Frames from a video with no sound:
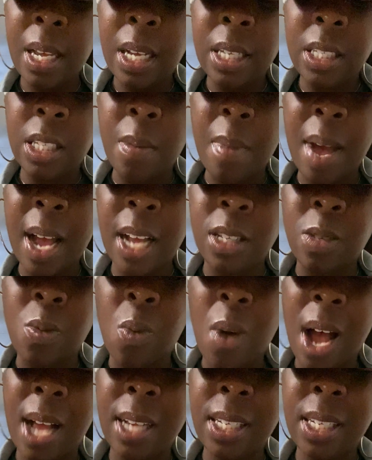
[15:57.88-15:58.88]
Somebody's
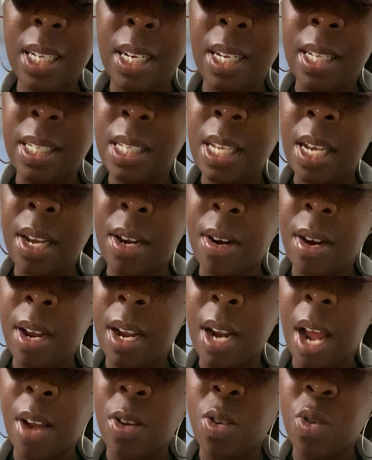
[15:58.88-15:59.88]
watching this here.
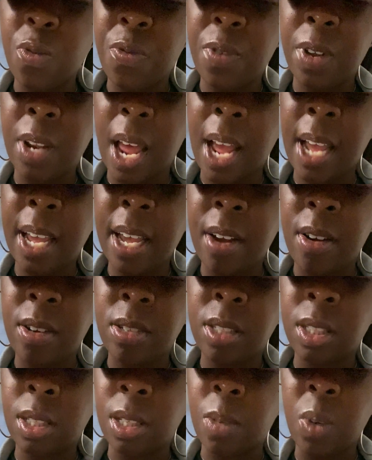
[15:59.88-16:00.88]
And I do feel like
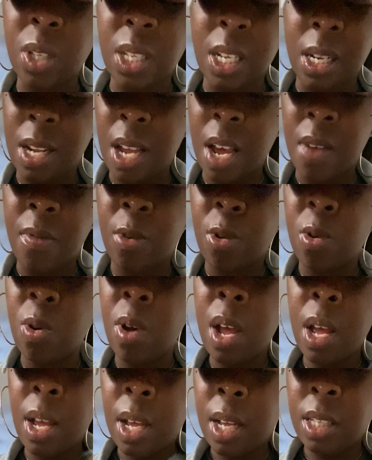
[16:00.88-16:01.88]
here's with the devil,
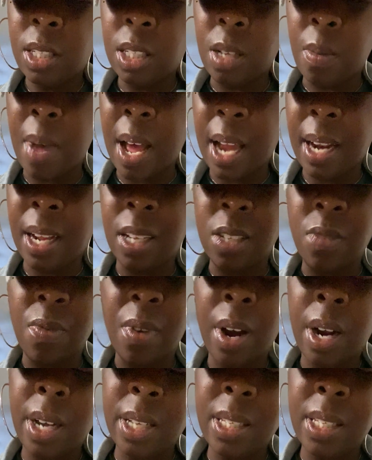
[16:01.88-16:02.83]
Somebody is very